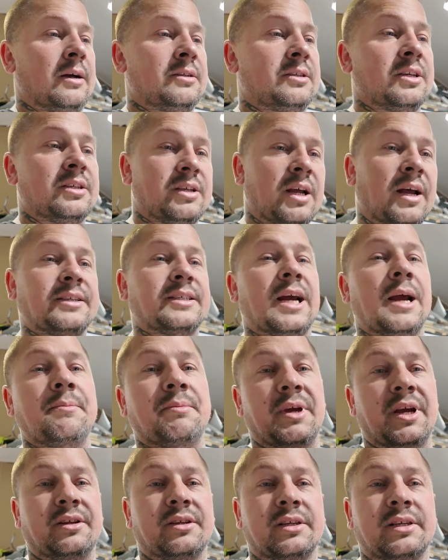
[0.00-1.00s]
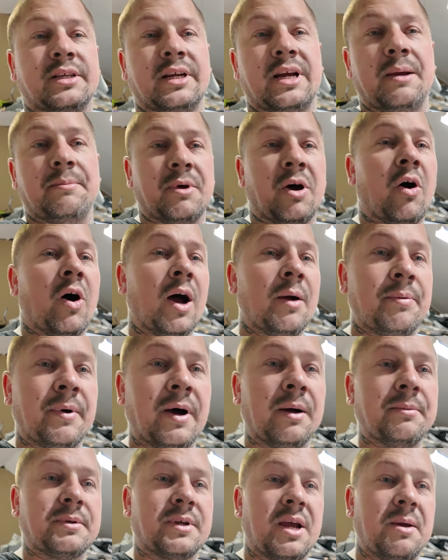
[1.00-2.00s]
Just the same thing, just to keep the hype
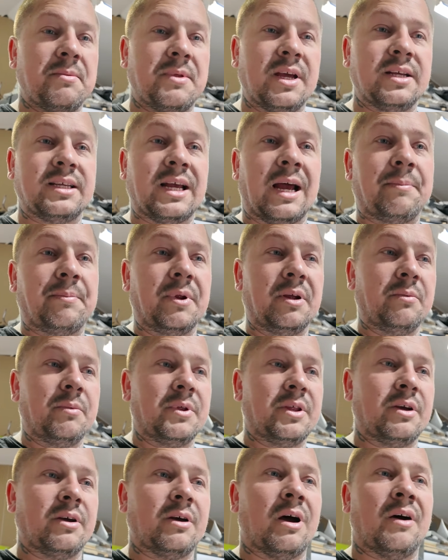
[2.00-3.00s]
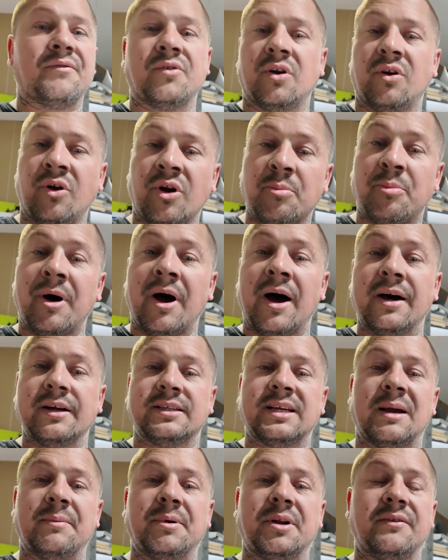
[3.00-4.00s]
up, to keep things happening with it. I've got a lot of
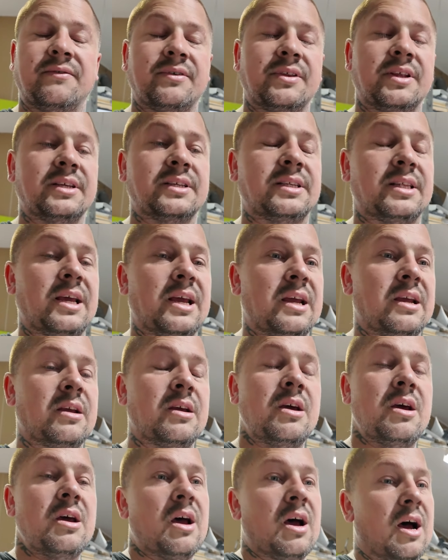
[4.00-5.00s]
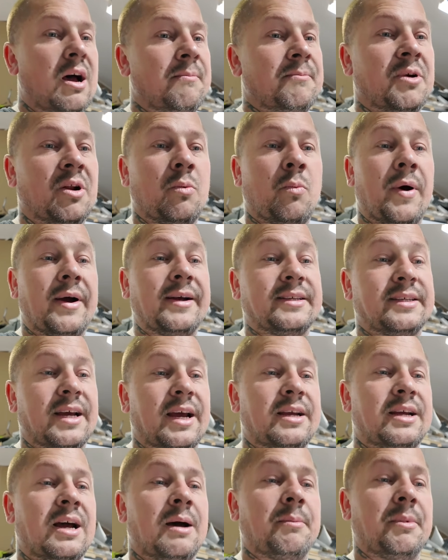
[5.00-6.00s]
parts happening for this thing. I've got a
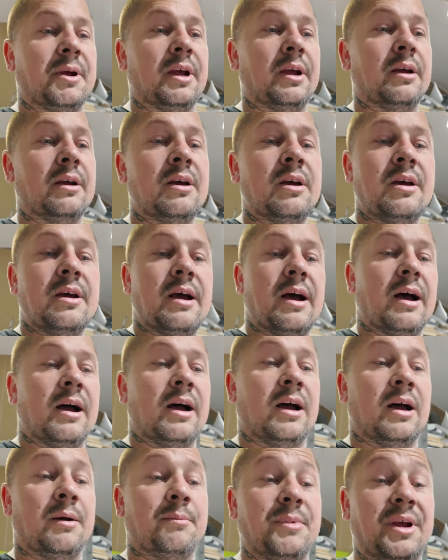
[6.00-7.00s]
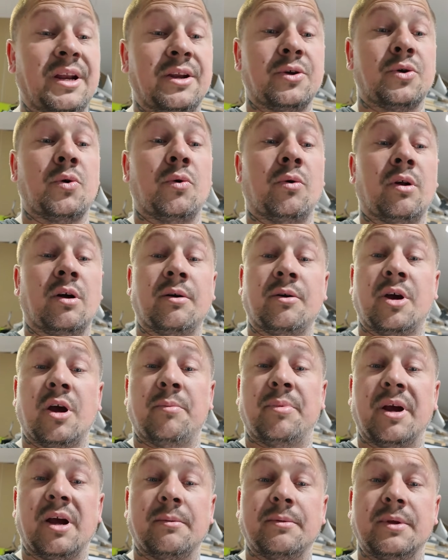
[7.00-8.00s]
wastegate coming. Intercooler,
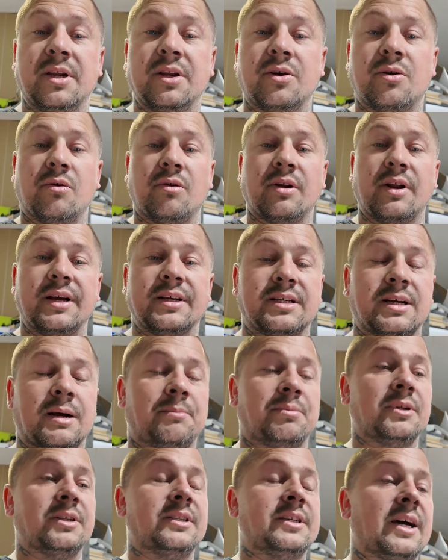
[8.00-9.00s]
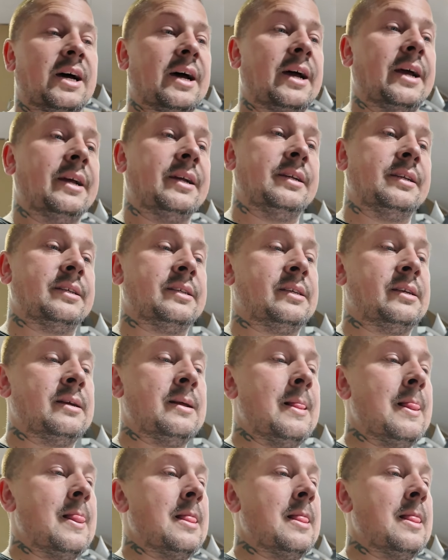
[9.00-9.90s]
go pick up the intercooler next couple of days.